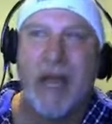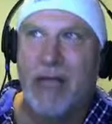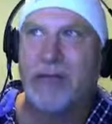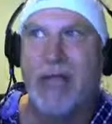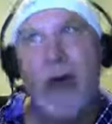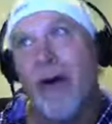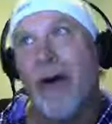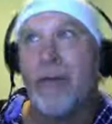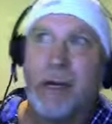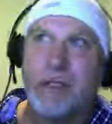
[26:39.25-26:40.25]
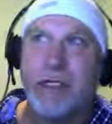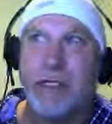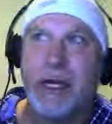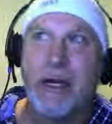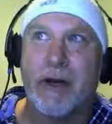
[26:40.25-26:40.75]
and say, oh, Russia
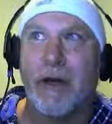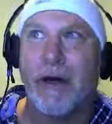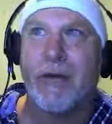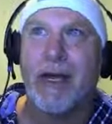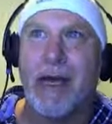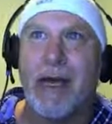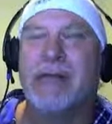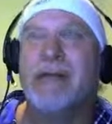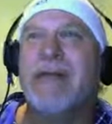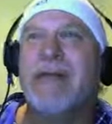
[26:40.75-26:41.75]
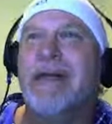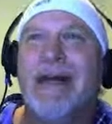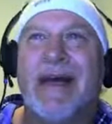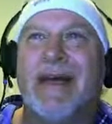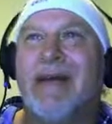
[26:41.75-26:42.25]
did it, oh my gosh.
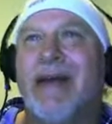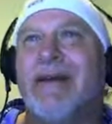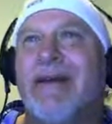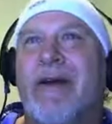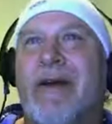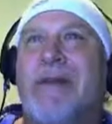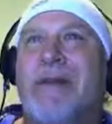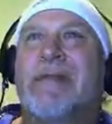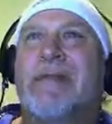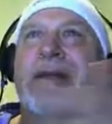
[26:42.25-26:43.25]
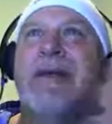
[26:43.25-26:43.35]
And then here it comes.